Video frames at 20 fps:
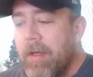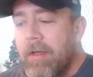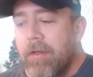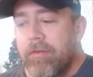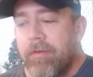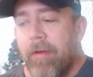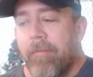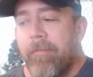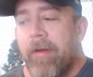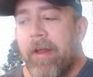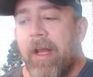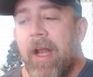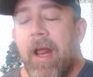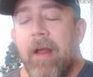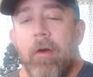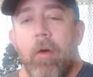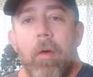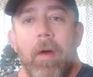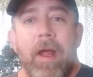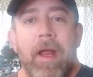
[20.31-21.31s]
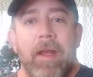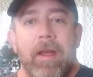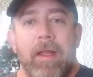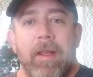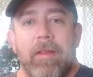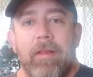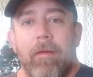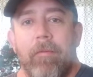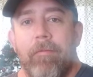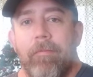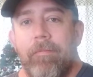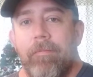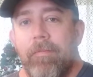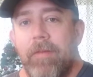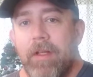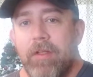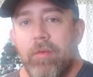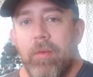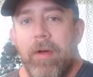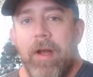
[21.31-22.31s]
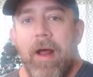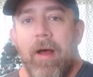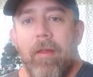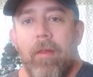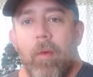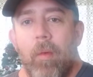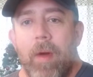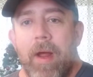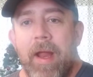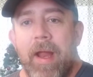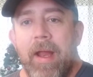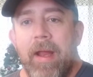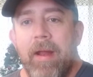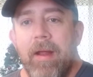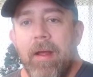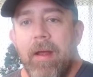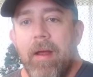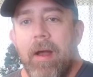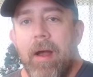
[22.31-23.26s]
So I figured I'd go ahead and get this one out of the way.